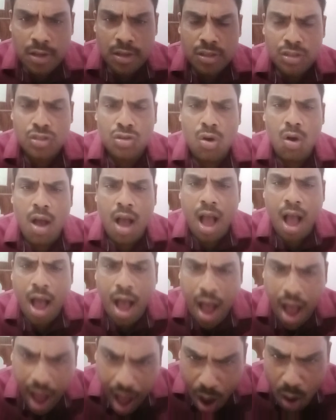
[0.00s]
So
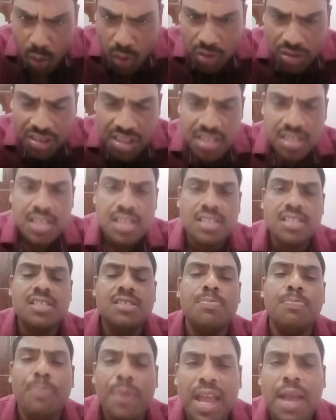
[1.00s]
how this is
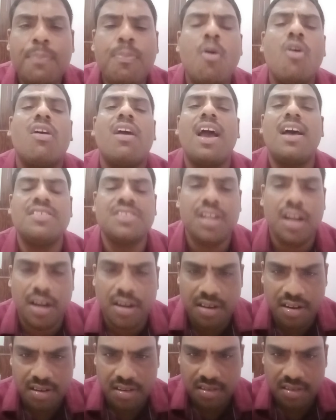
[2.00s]
being forecasted?